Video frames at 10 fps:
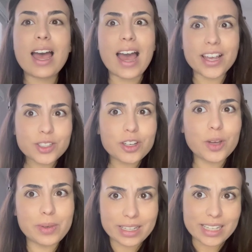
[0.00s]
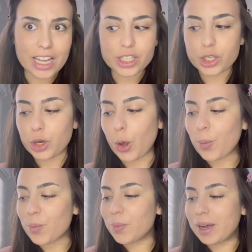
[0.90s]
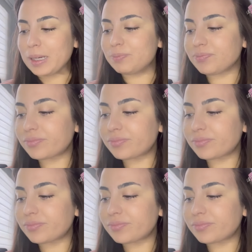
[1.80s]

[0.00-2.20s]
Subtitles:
High school could be intense, you know? But